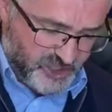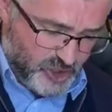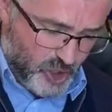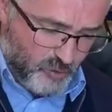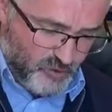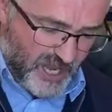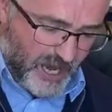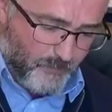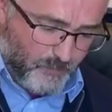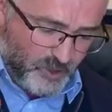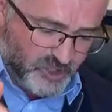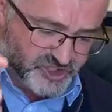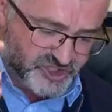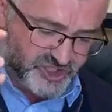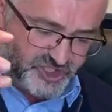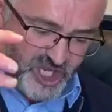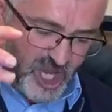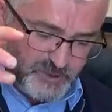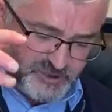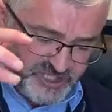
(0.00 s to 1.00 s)
no, that
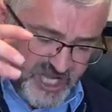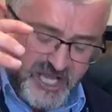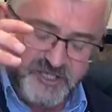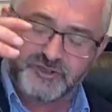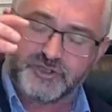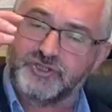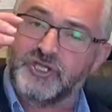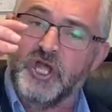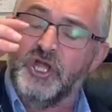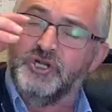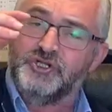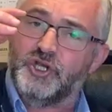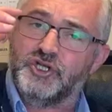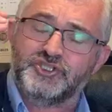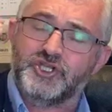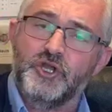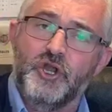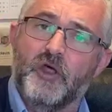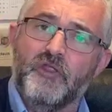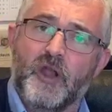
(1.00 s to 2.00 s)
was not just
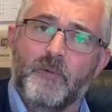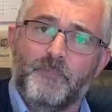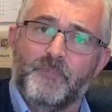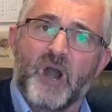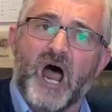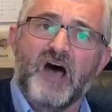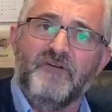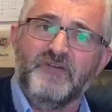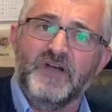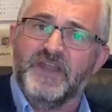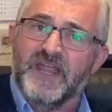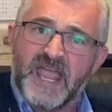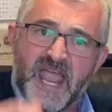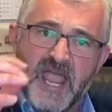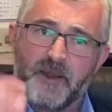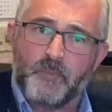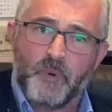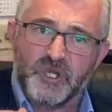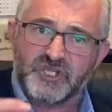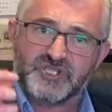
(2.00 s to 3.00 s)
another prophet.
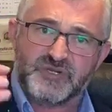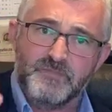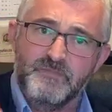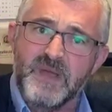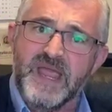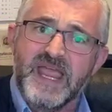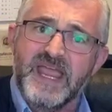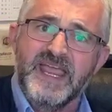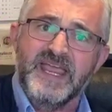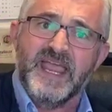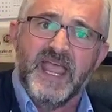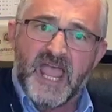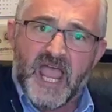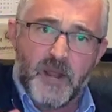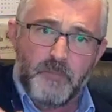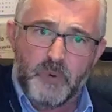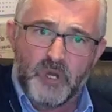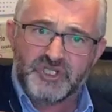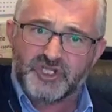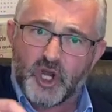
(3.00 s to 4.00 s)
It was me.
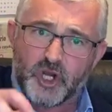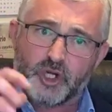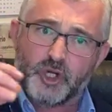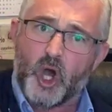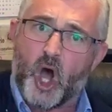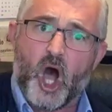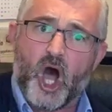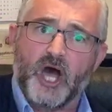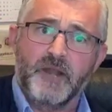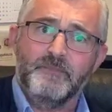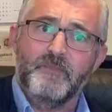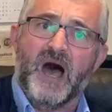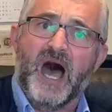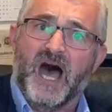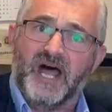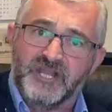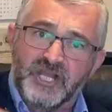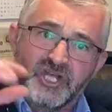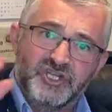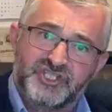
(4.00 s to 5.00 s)
It was a God
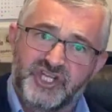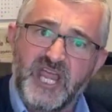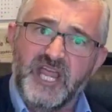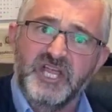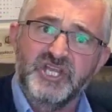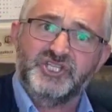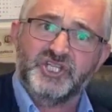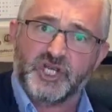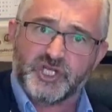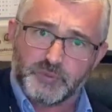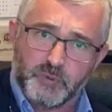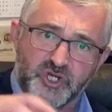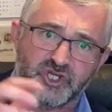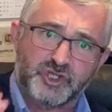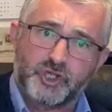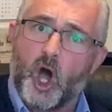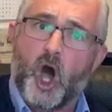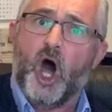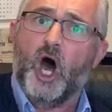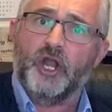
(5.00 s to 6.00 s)
man. Jesus was
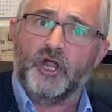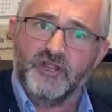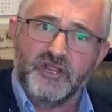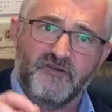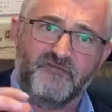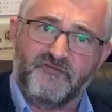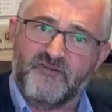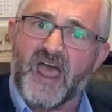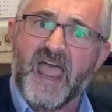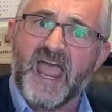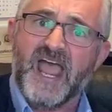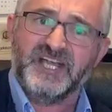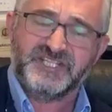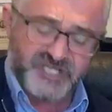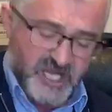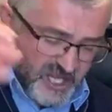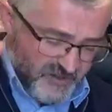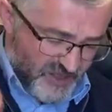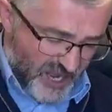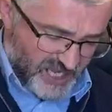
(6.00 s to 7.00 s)
God in the flesh.
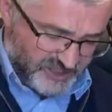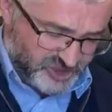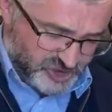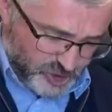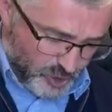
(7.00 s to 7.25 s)
That's